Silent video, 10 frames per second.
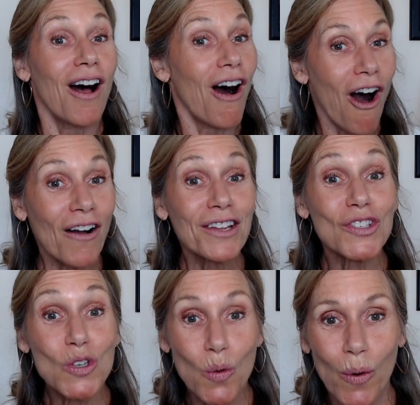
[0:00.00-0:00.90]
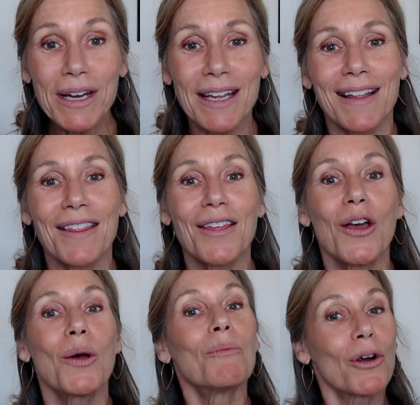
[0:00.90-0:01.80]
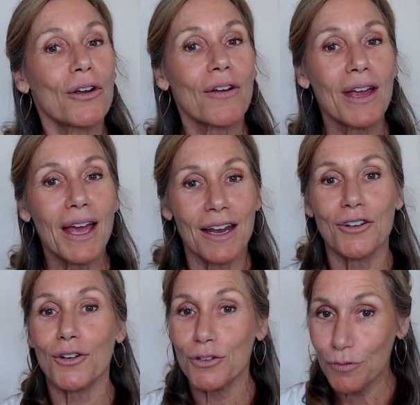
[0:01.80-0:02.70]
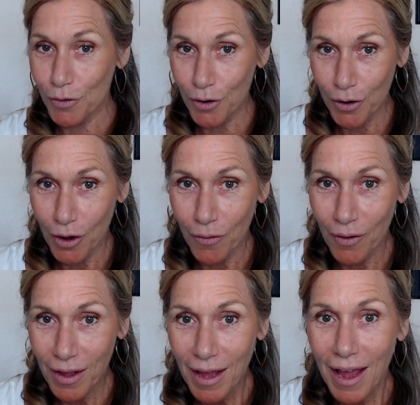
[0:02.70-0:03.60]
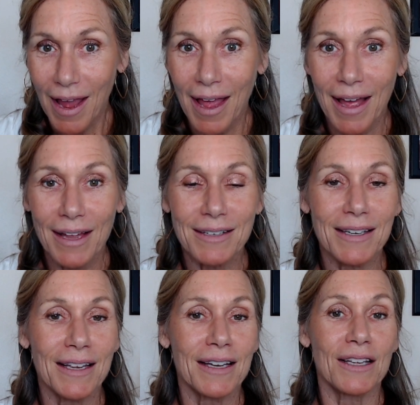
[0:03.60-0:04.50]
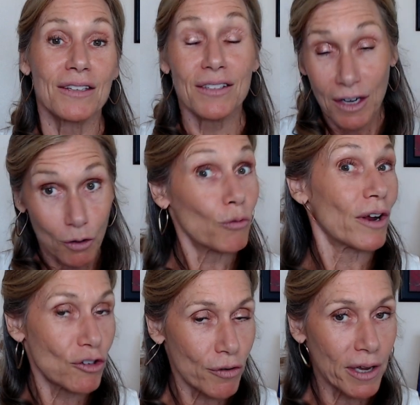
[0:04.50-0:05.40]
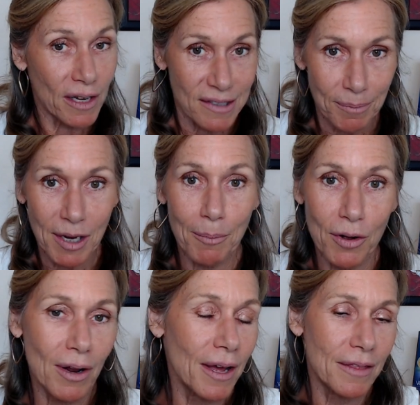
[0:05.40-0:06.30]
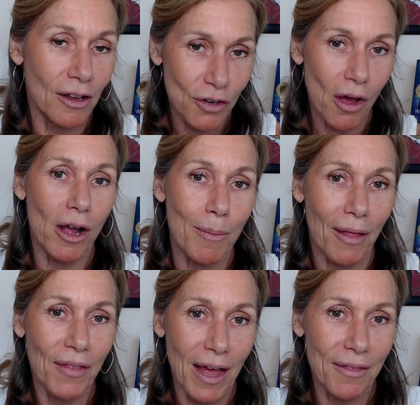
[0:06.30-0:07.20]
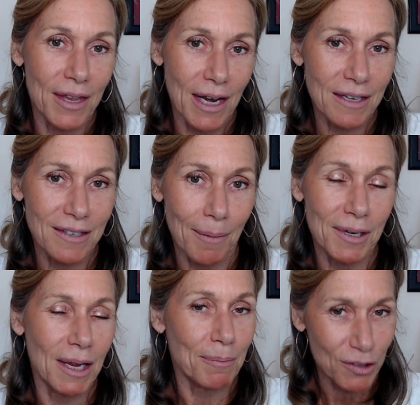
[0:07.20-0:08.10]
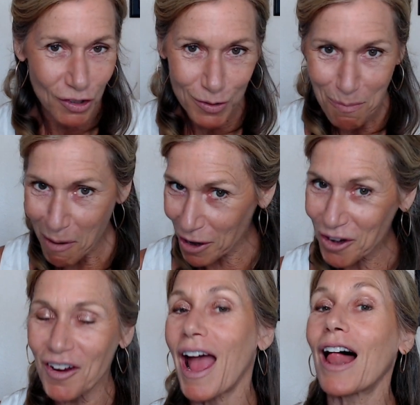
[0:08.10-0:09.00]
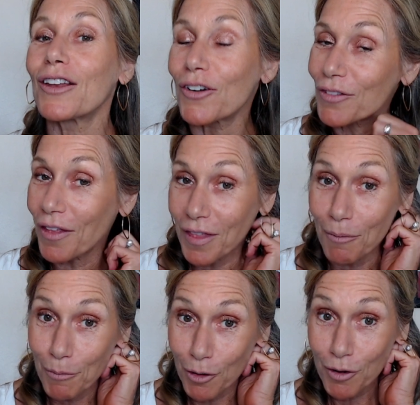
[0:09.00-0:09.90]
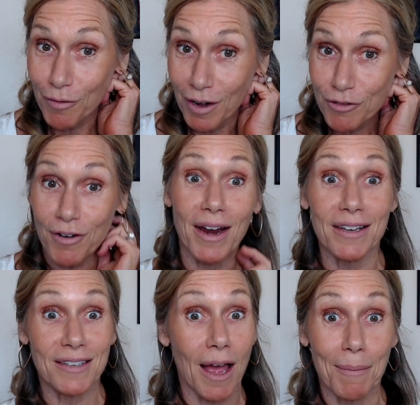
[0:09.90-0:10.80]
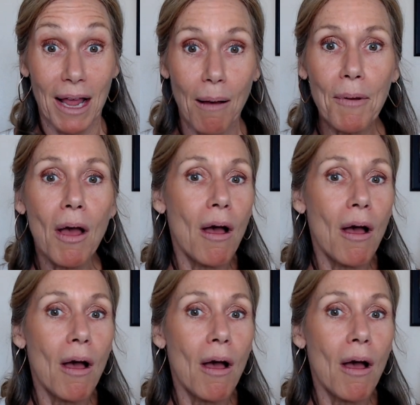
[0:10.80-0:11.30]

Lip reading: August 20th, Mercury enters Virgo, and it is going to go retrograde on September 9th. I'll talk about that in the next update, but just mark your calendar that Mercury retrograde's coming up.